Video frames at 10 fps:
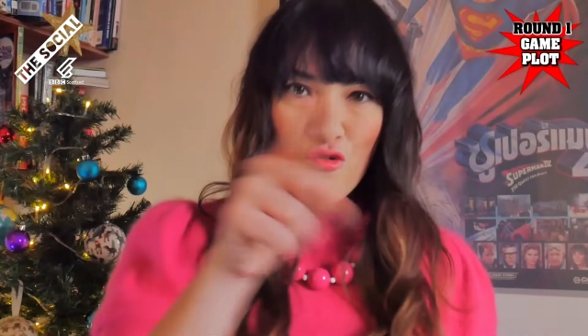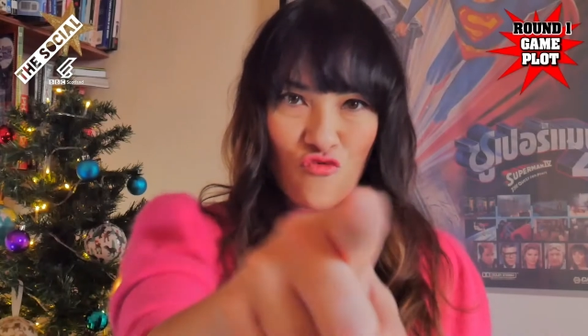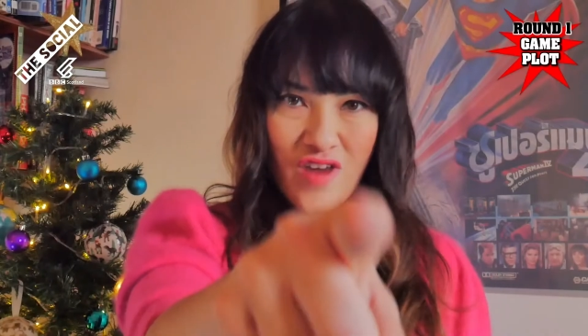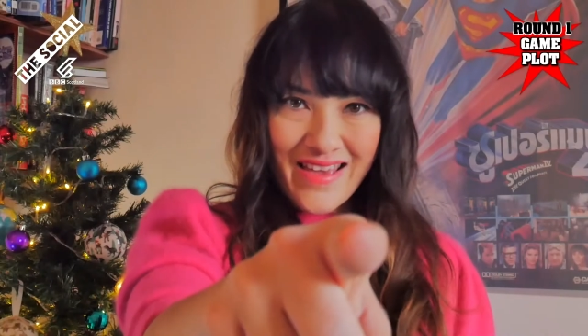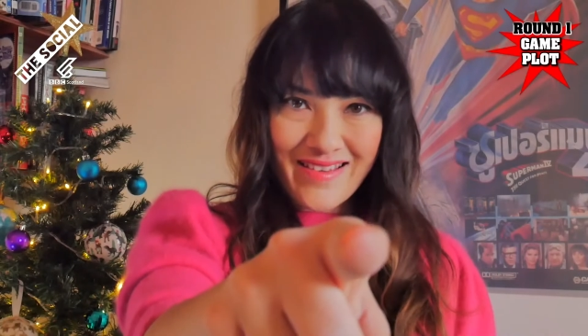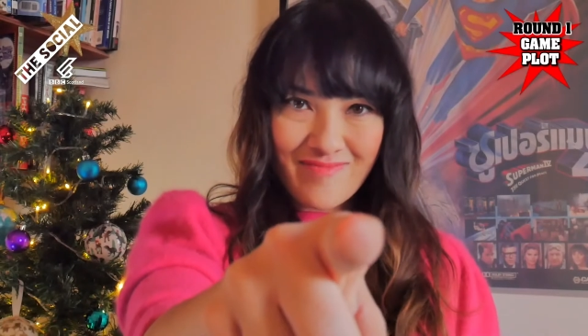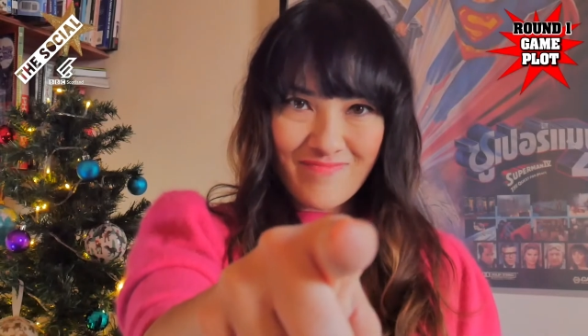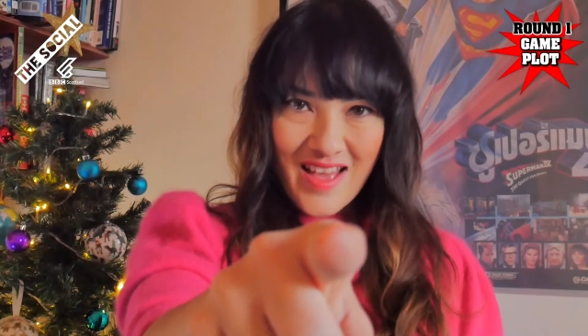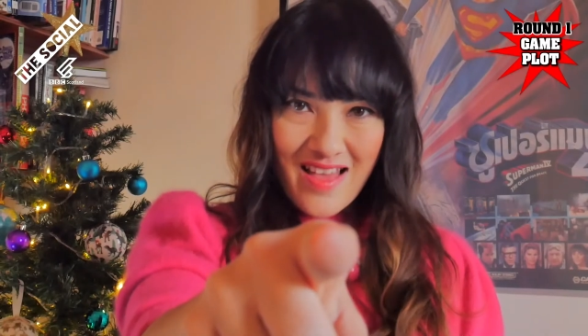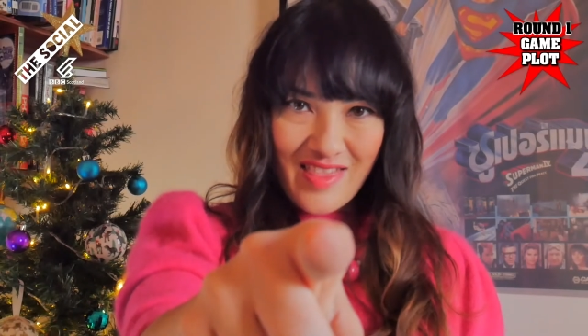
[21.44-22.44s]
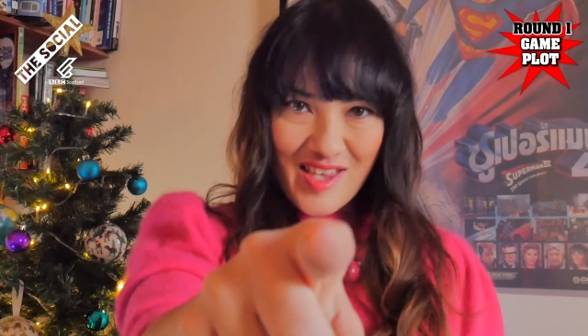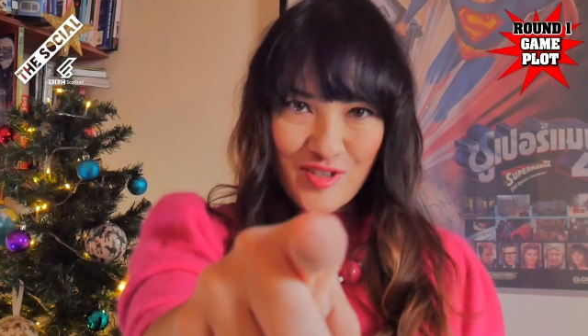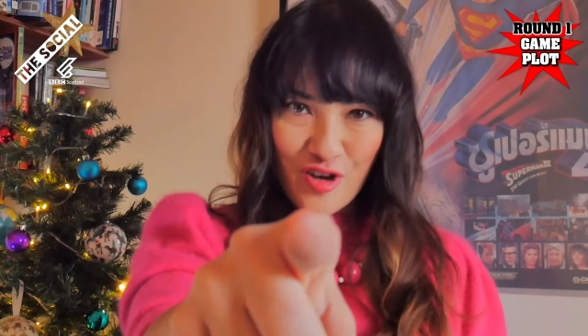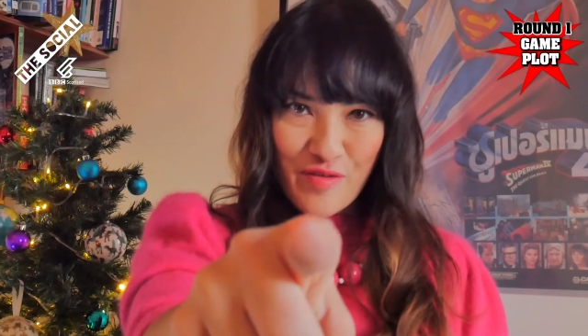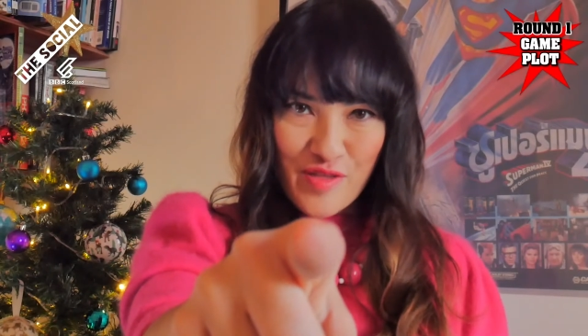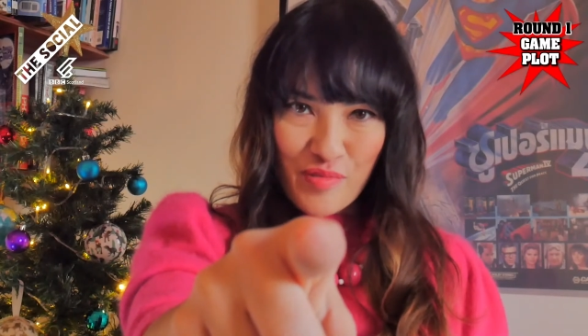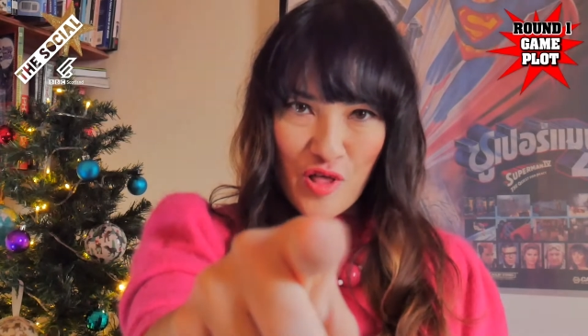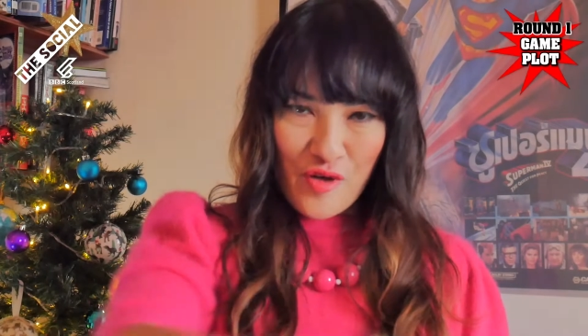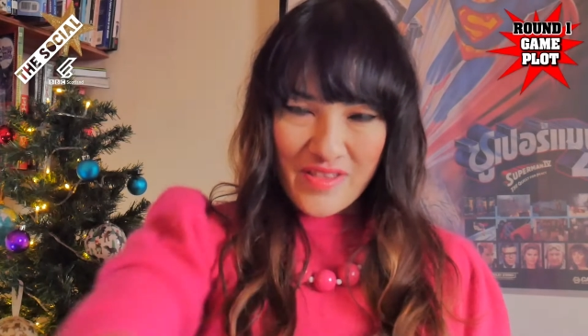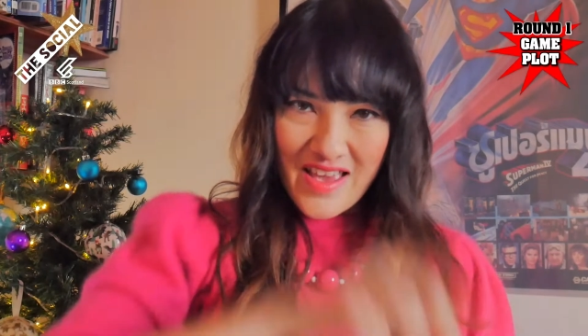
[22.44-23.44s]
Right, let's talk about the plot